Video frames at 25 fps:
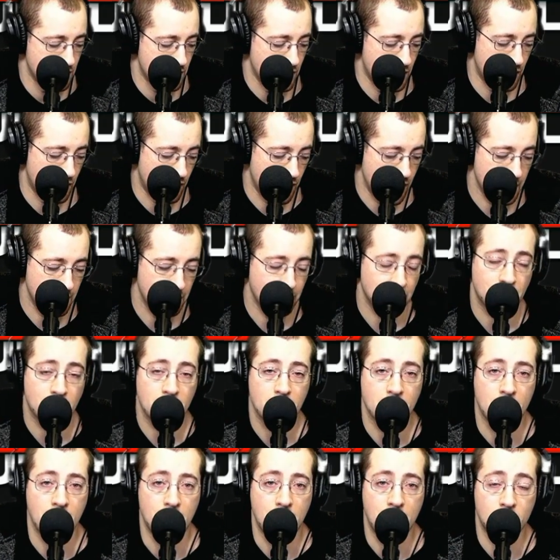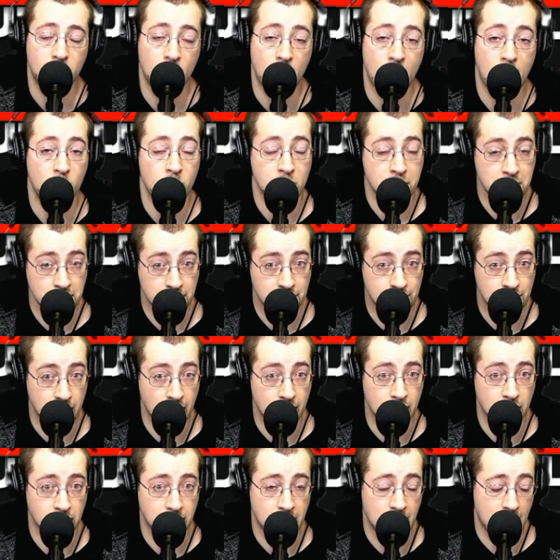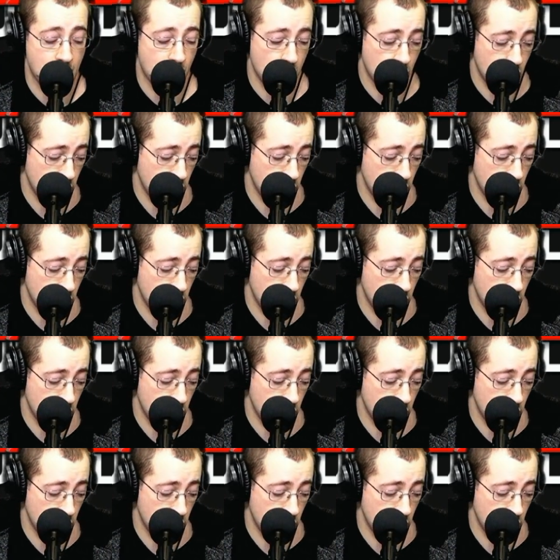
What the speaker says: All right, Raw Women's title now.